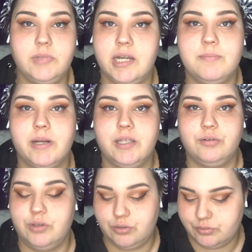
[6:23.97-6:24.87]
Anybody who
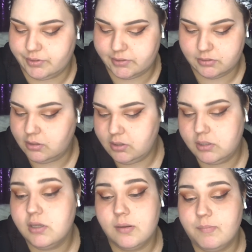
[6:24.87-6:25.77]
knows
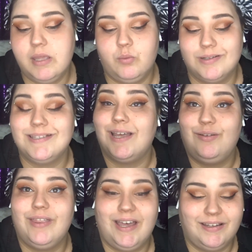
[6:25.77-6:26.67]
me will tell
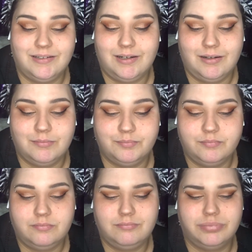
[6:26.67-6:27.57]
you that.
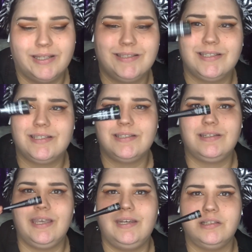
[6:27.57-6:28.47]
Plus, this is
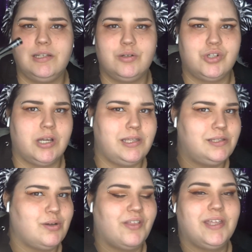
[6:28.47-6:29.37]
getting a little chunky,
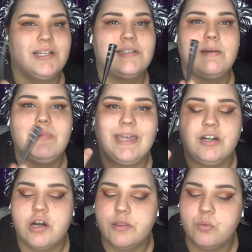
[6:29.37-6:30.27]
so I think it's time to get
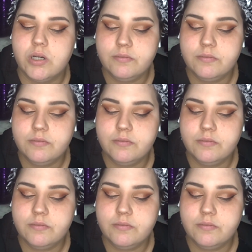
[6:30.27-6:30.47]
another one.